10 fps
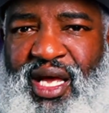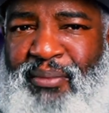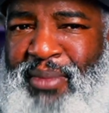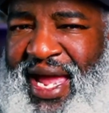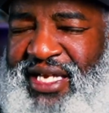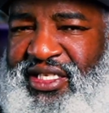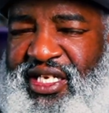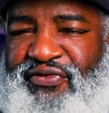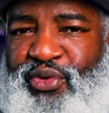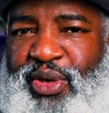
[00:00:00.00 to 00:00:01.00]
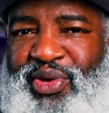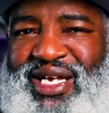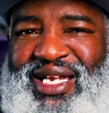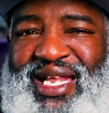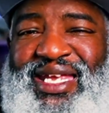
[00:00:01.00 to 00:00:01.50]
Imagine if we
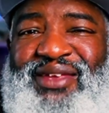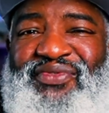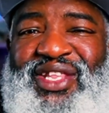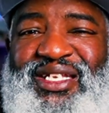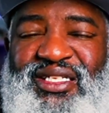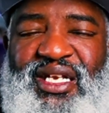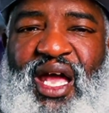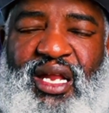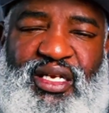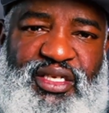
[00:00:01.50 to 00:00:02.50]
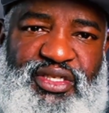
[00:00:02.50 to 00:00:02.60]
reclaimed this knowledge.